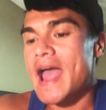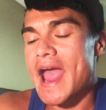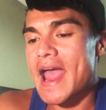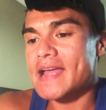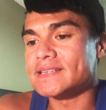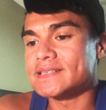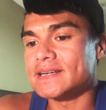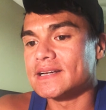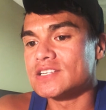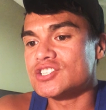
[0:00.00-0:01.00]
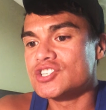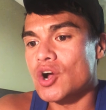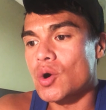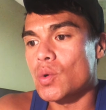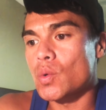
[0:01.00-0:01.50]
and
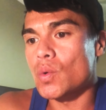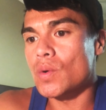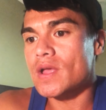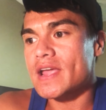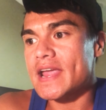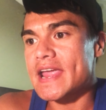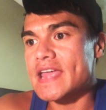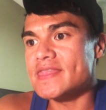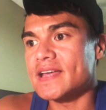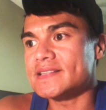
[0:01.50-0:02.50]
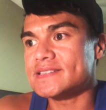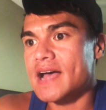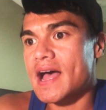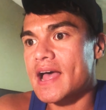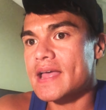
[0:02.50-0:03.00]
so, in the
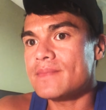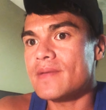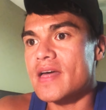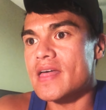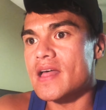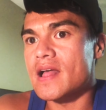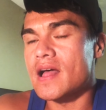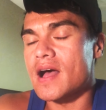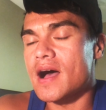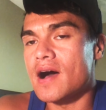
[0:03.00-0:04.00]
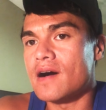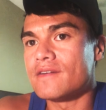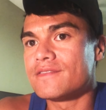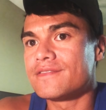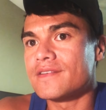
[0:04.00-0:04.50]
time
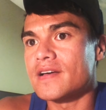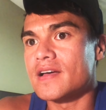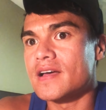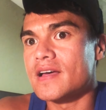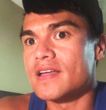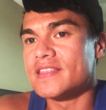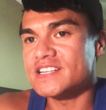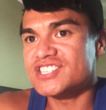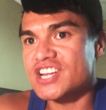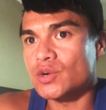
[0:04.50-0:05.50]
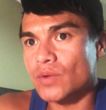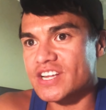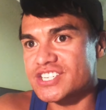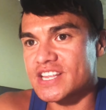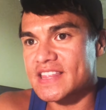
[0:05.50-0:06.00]
of this
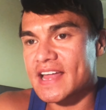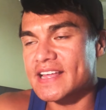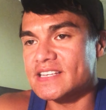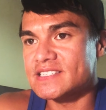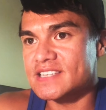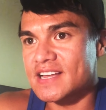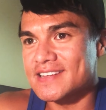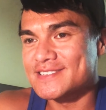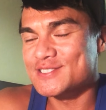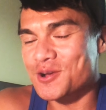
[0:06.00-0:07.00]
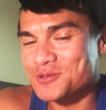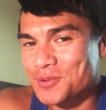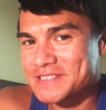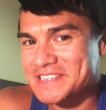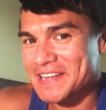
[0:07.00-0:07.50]
generation that is so
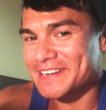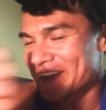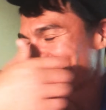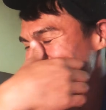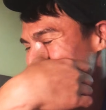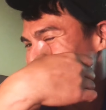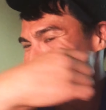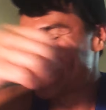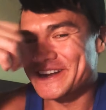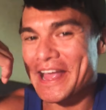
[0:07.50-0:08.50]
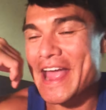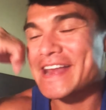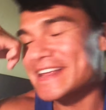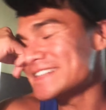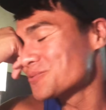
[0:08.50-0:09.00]
twisted, yeah, it's
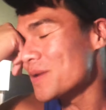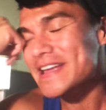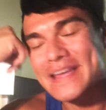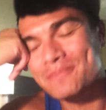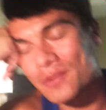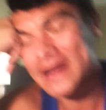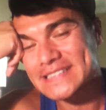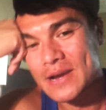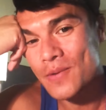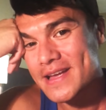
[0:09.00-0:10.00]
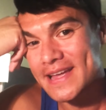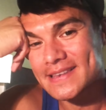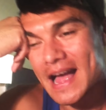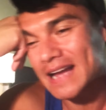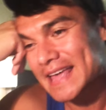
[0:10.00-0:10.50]
it is wicked. But when I say wicked,
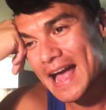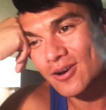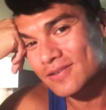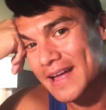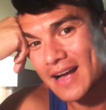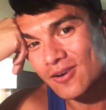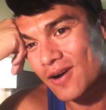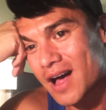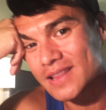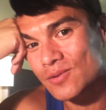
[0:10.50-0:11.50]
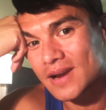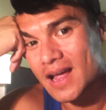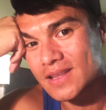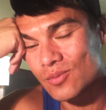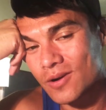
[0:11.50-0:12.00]
not cackle, cackle, Hollywood,
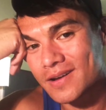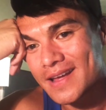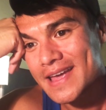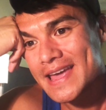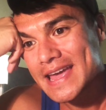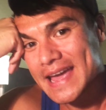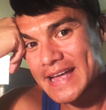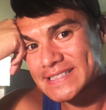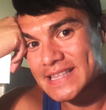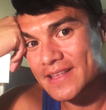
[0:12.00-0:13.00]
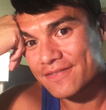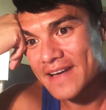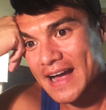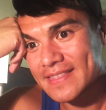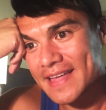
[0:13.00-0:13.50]
Hollywood, it's the
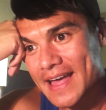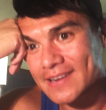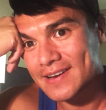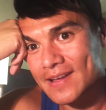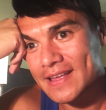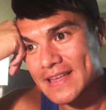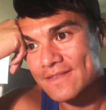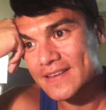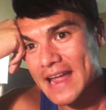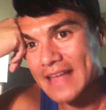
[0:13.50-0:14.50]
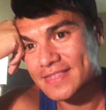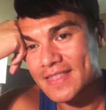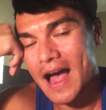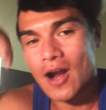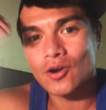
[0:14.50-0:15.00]
fact that even at
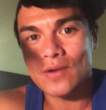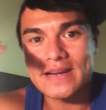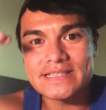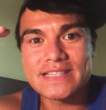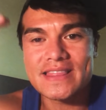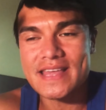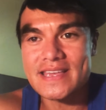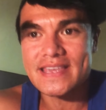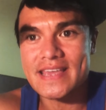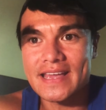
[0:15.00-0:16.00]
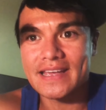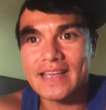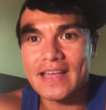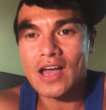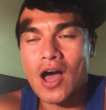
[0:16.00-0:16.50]
our greatest
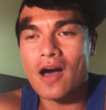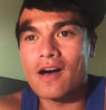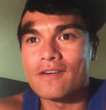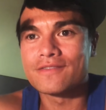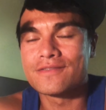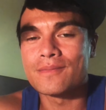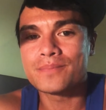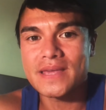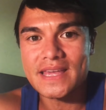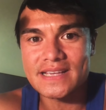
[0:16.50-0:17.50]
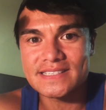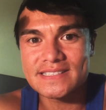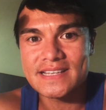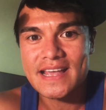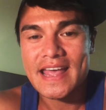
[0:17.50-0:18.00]
thinking of
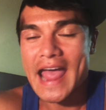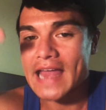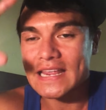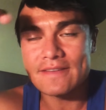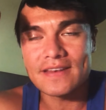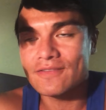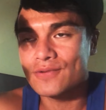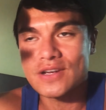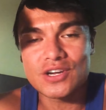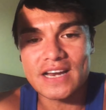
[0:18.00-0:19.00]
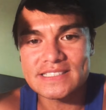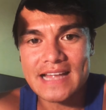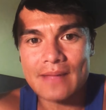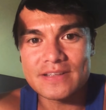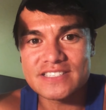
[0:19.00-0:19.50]
peace, and even if we could
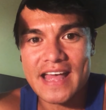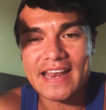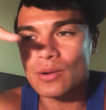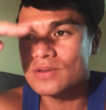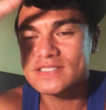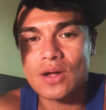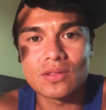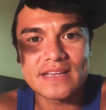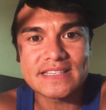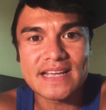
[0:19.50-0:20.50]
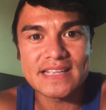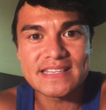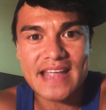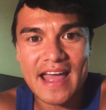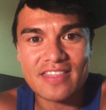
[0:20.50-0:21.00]
establish that, it will still lead to
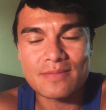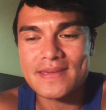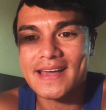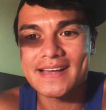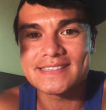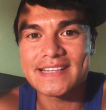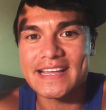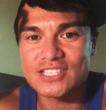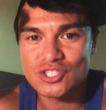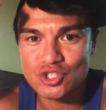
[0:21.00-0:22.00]
death because it's